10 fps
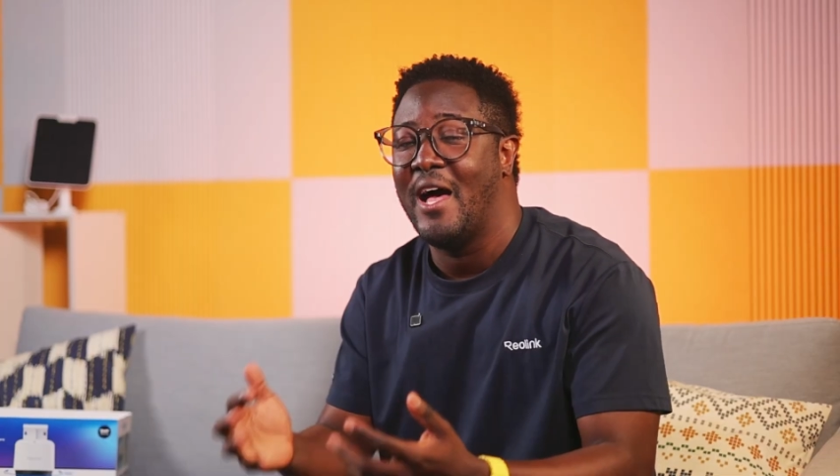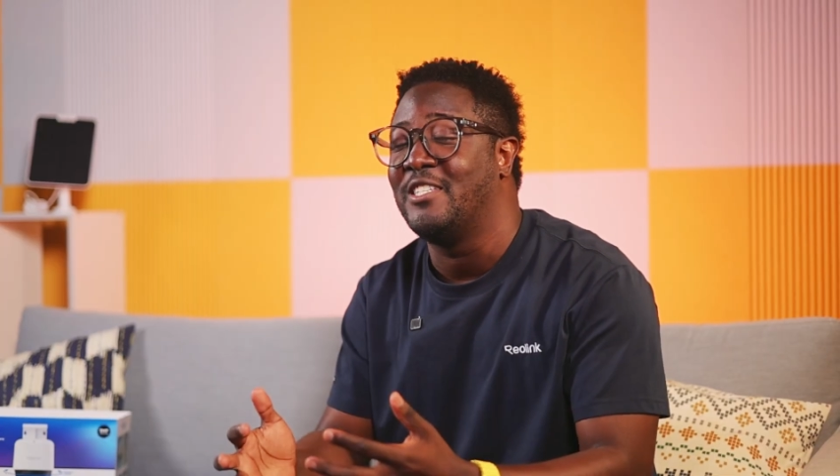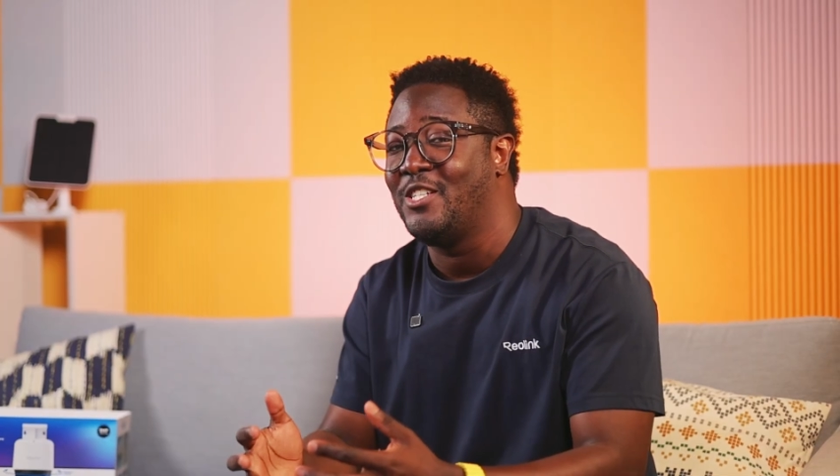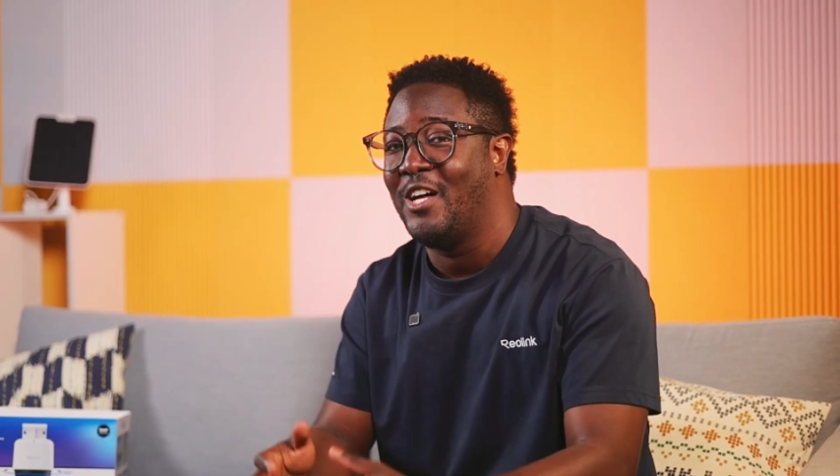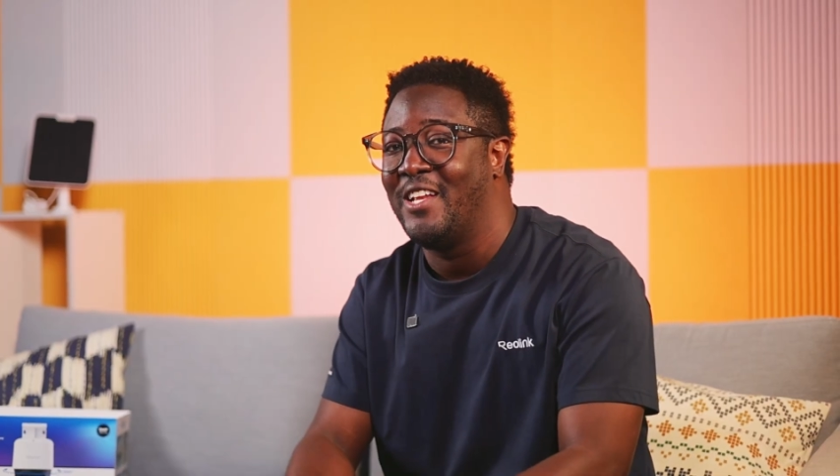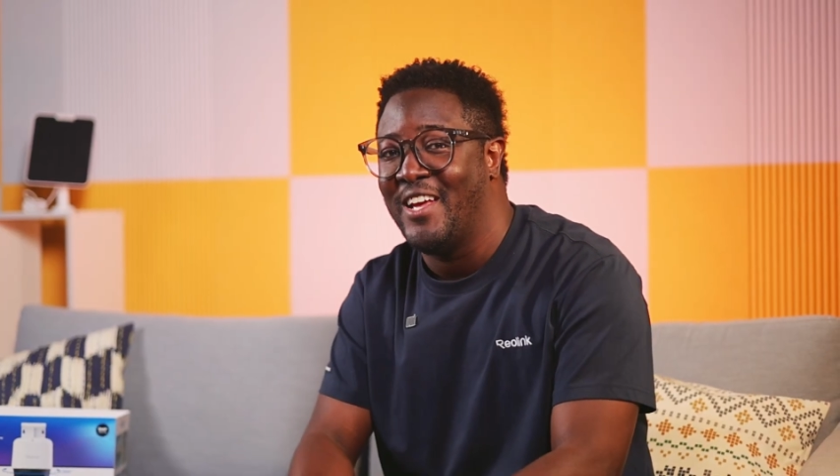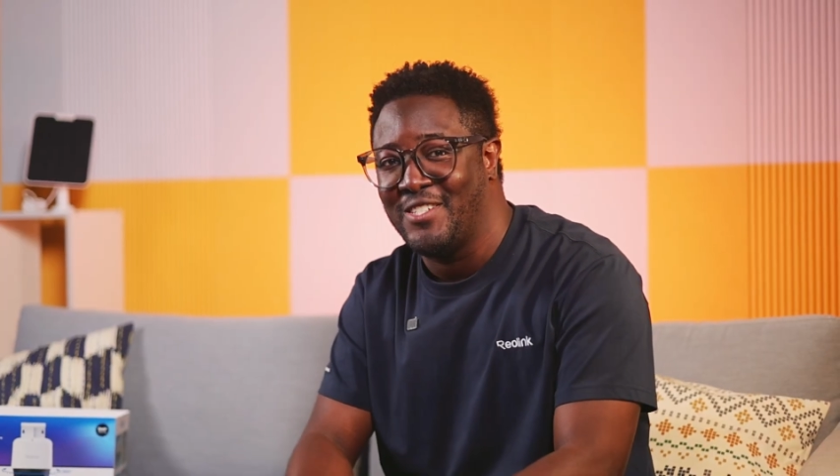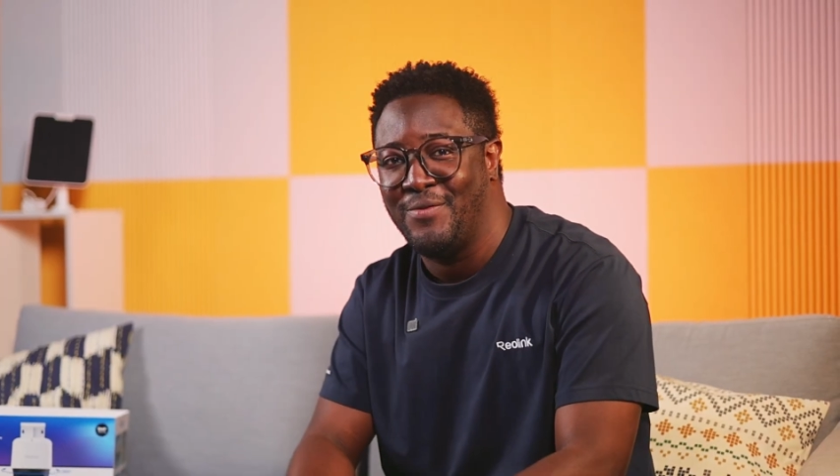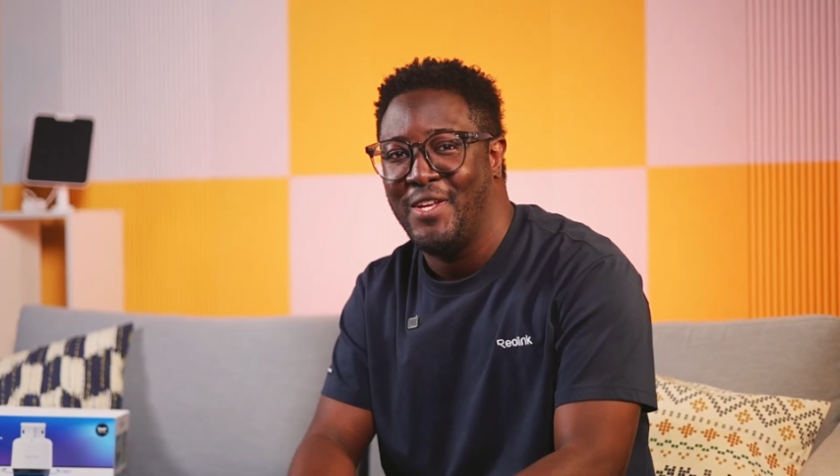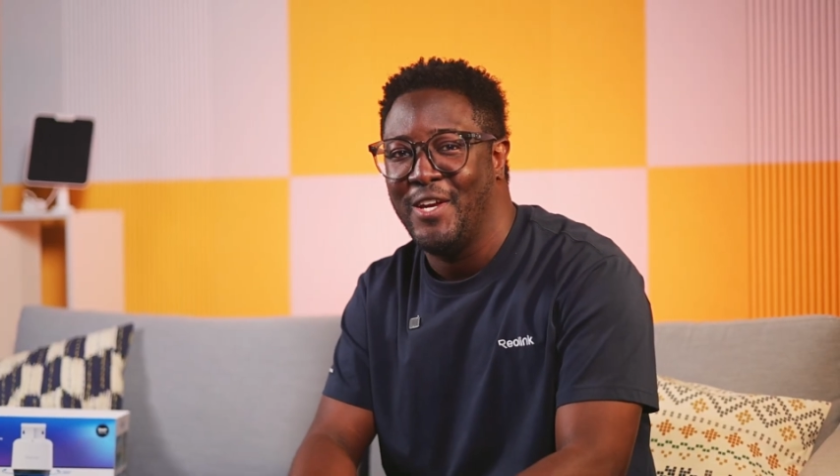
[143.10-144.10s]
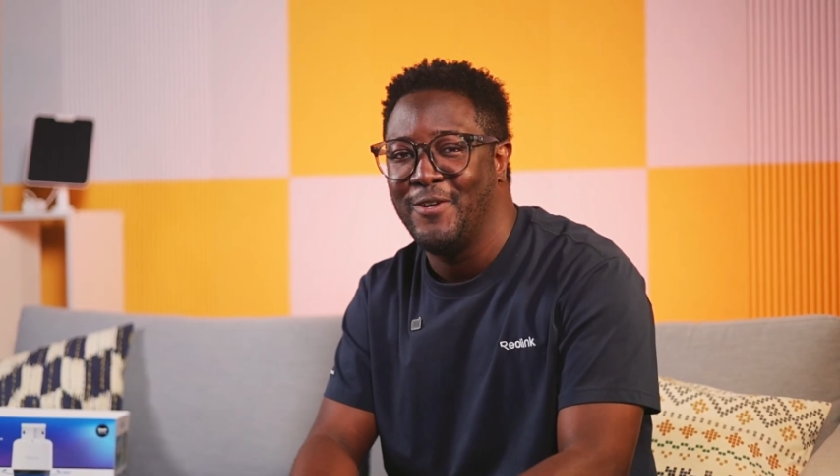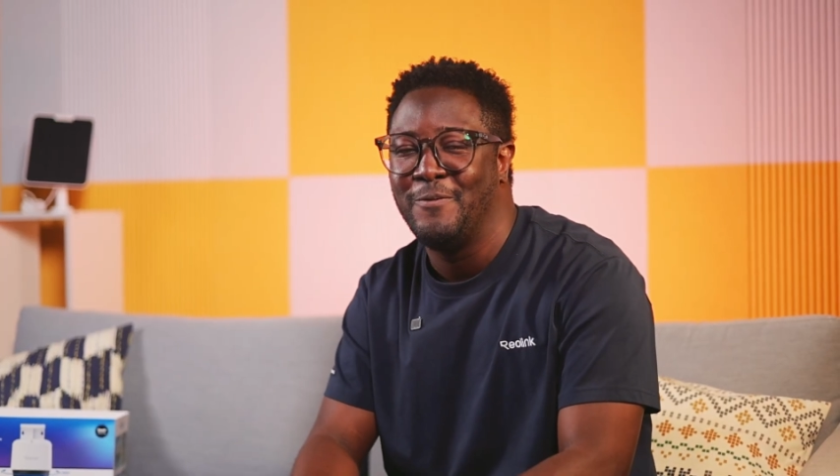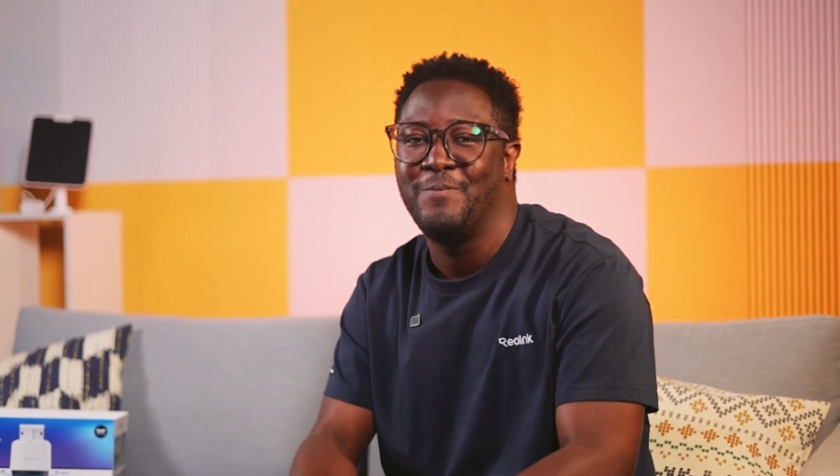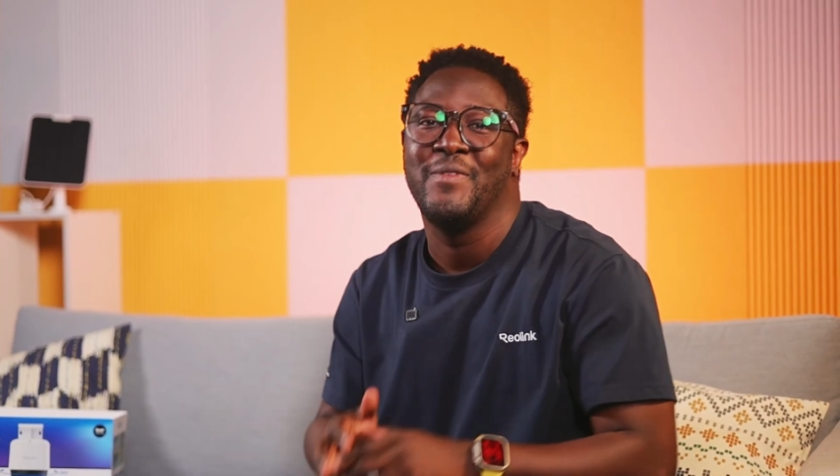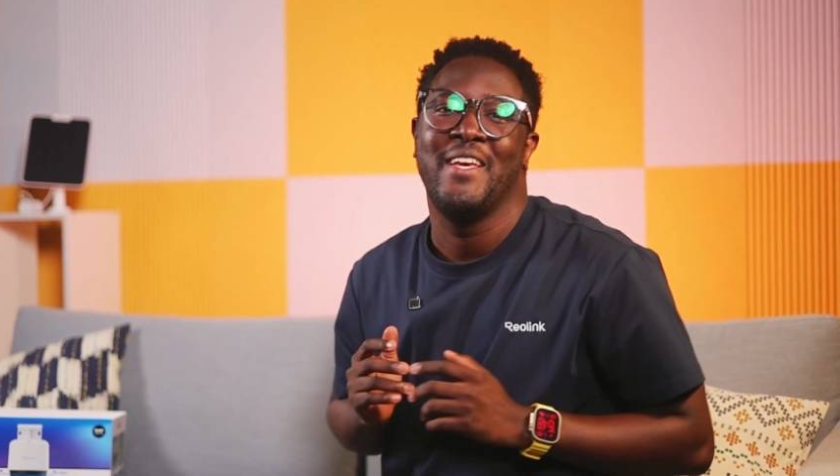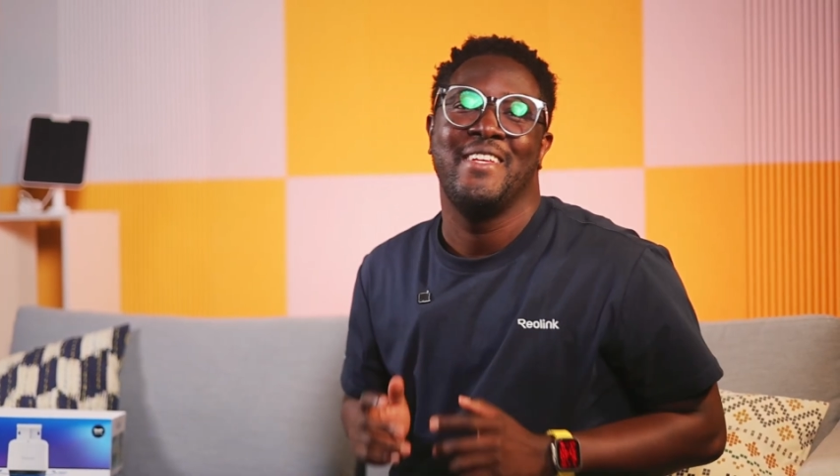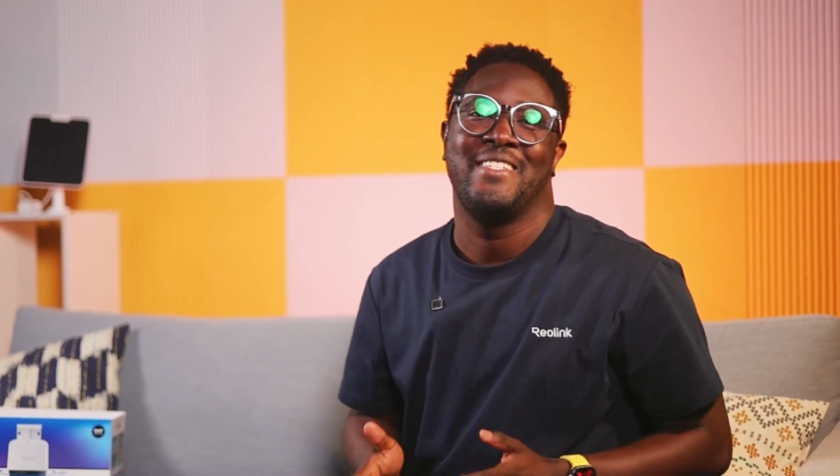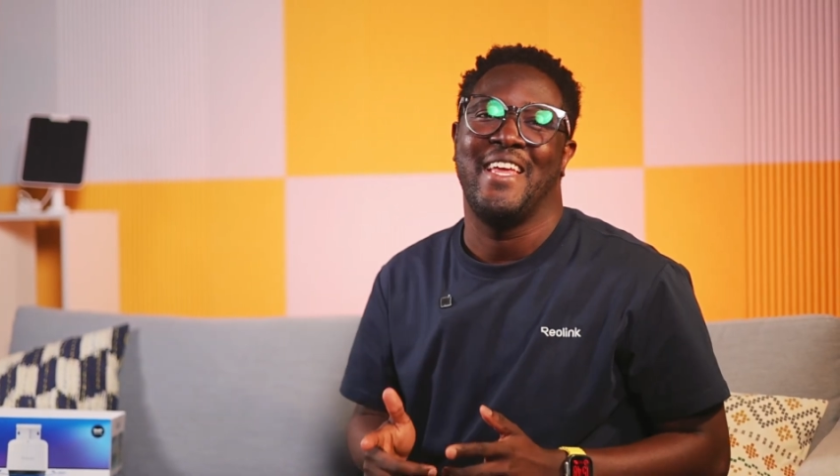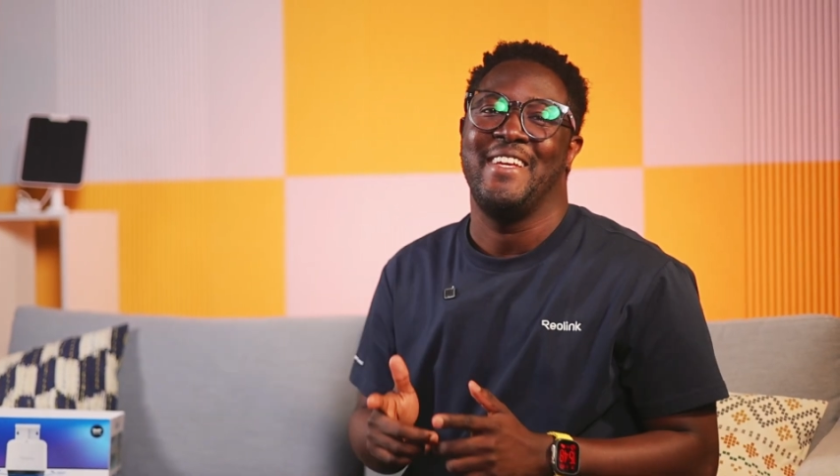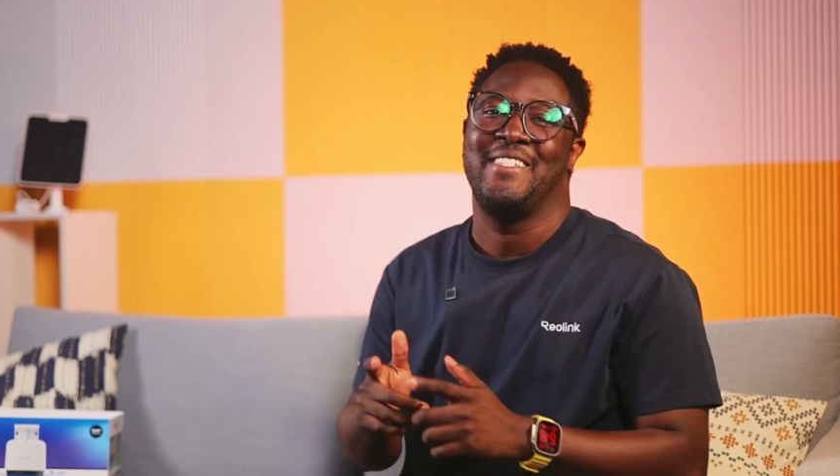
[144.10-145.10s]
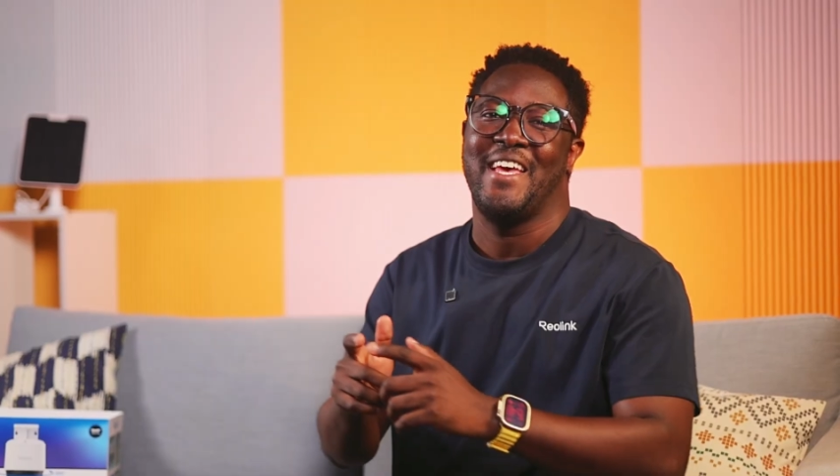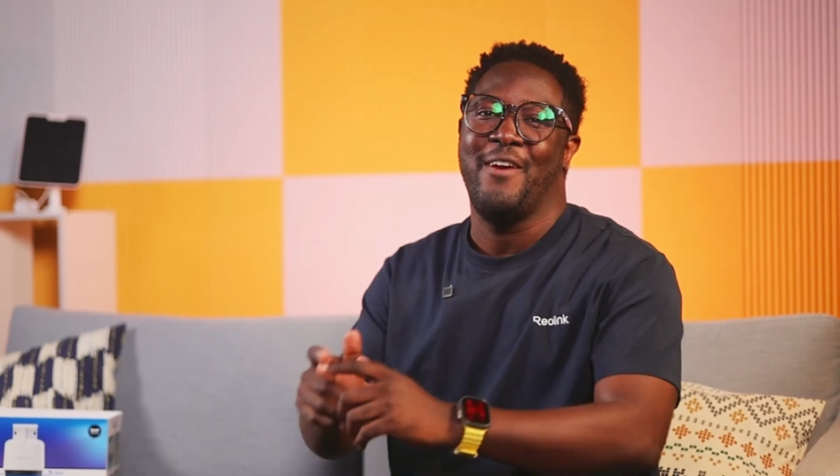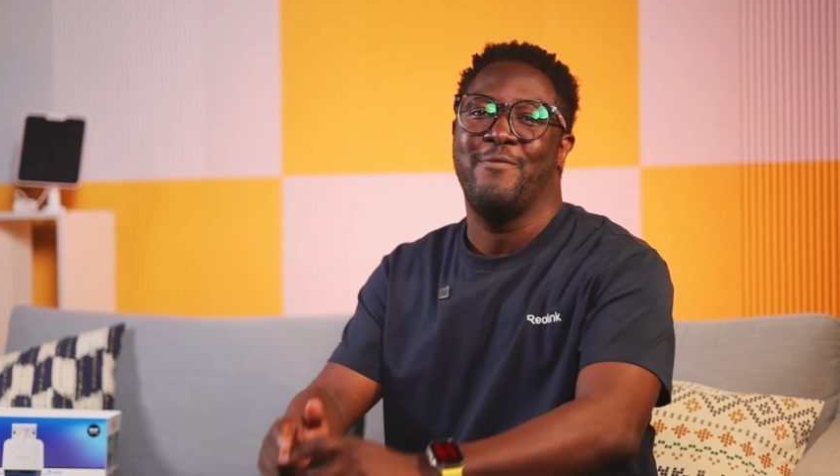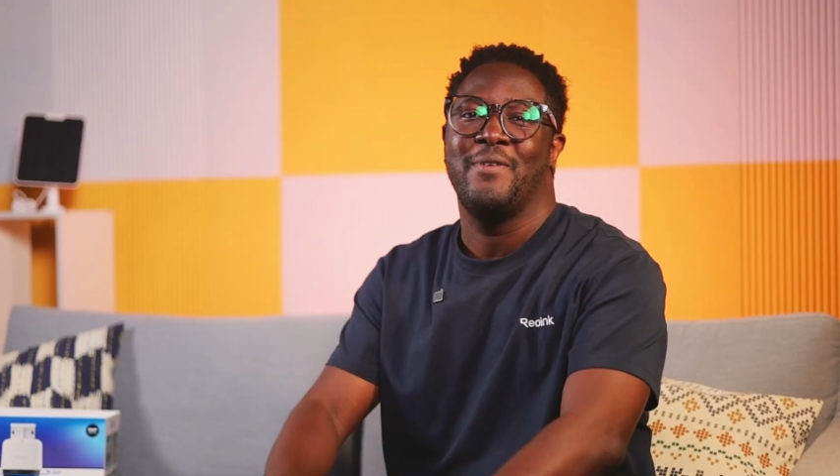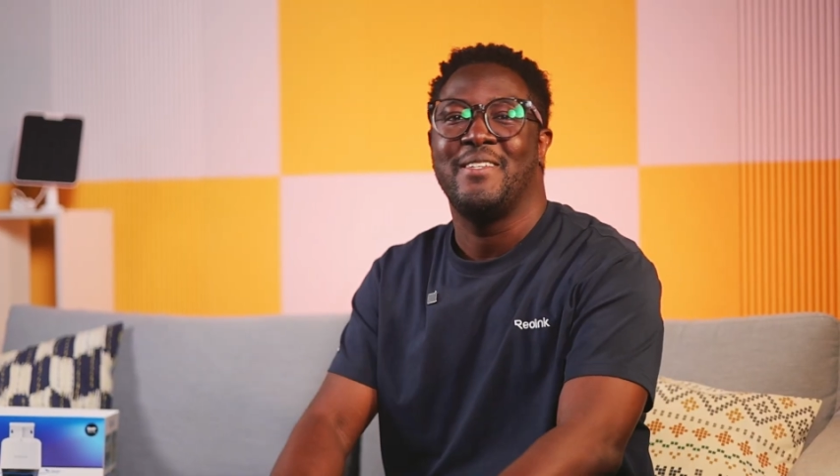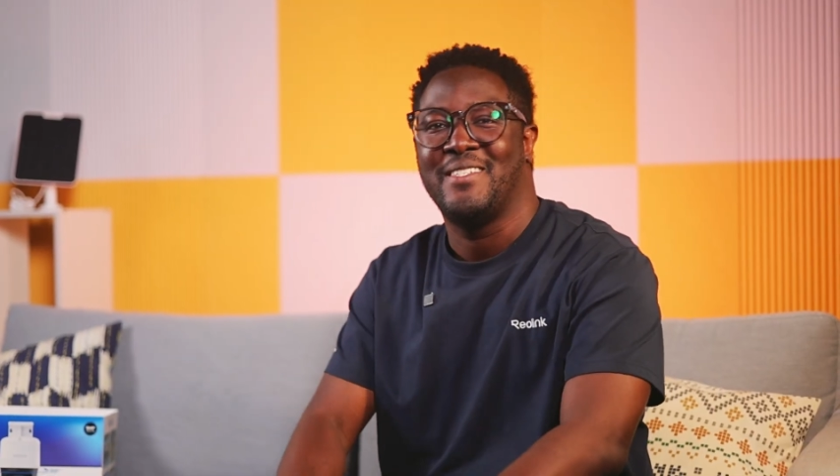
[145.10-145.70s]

Until our next video, stay safe,